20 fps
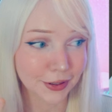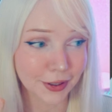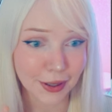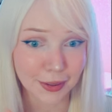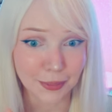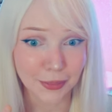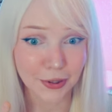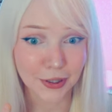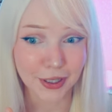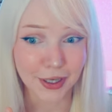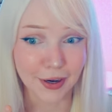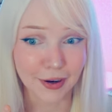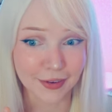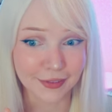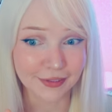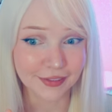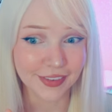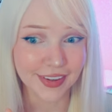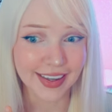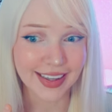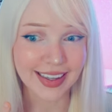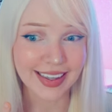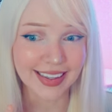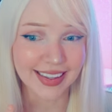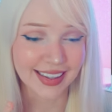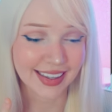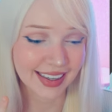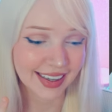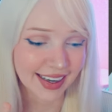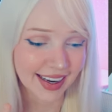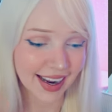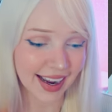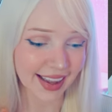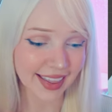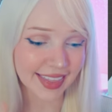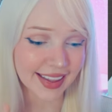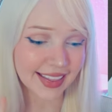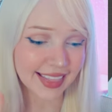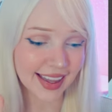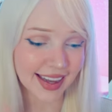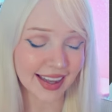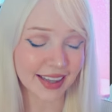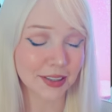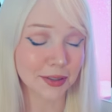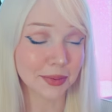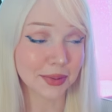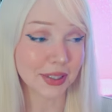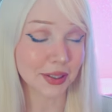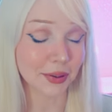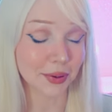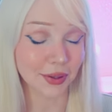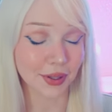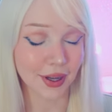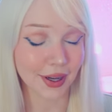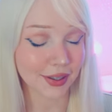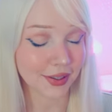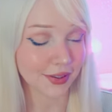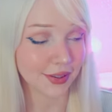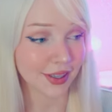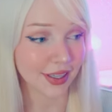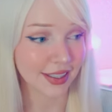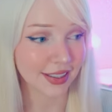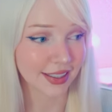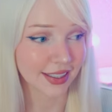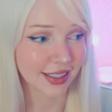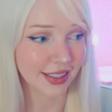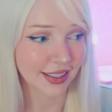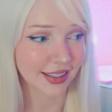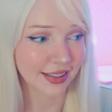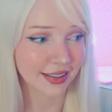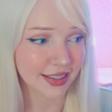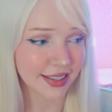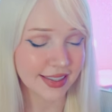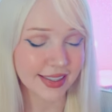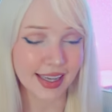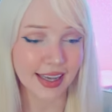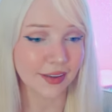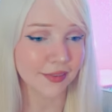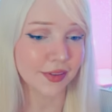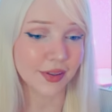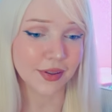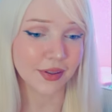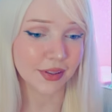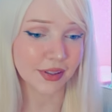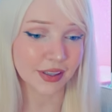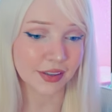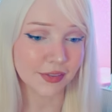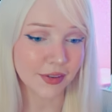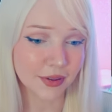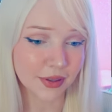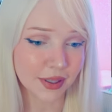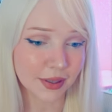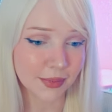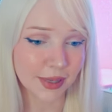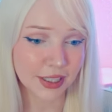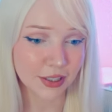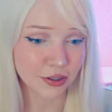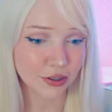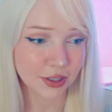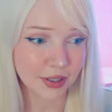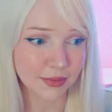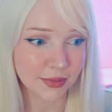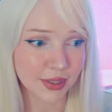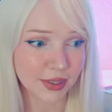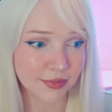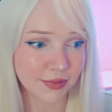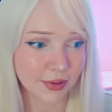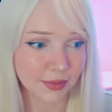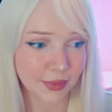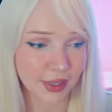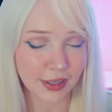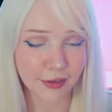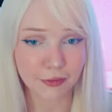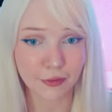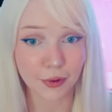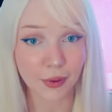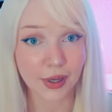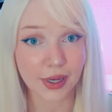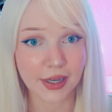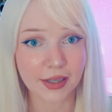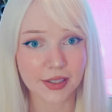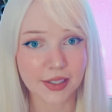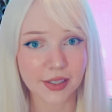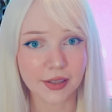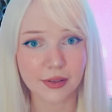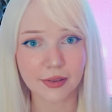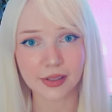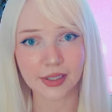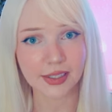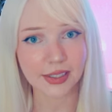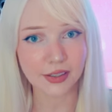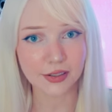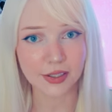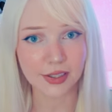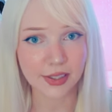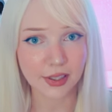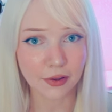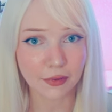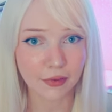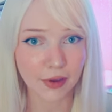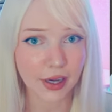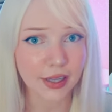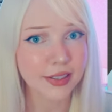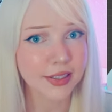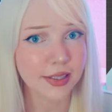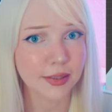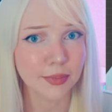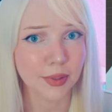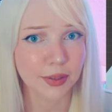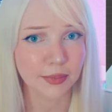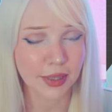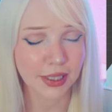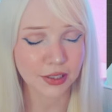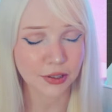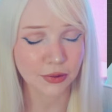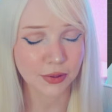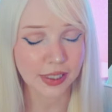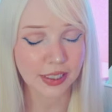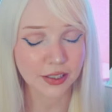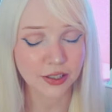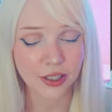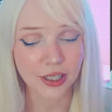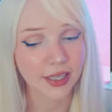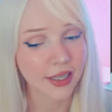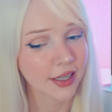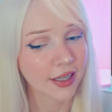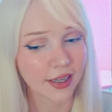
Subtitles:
lot more confident. I think that helped a lot. Because, yeah, if you look at my streams from, like, 4 years ago, because there's still VODs up on my Twitch,